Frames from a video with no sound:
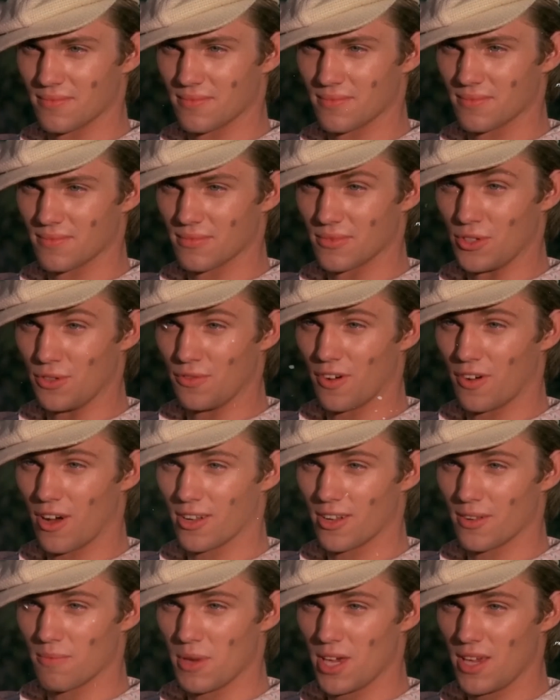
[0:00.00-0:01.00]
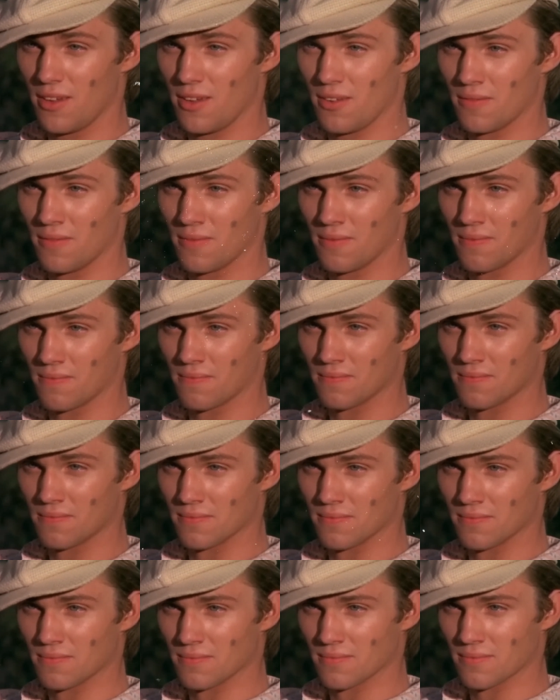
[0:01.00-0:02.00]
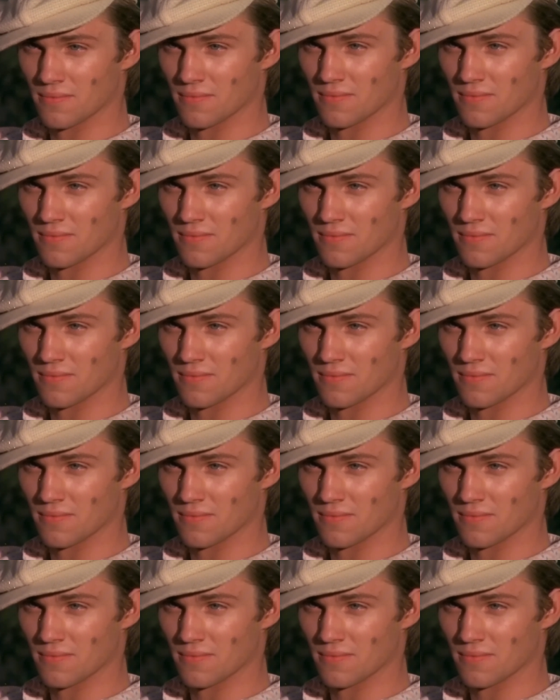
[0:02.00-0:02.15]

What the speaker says: still figuring out his own place in the world,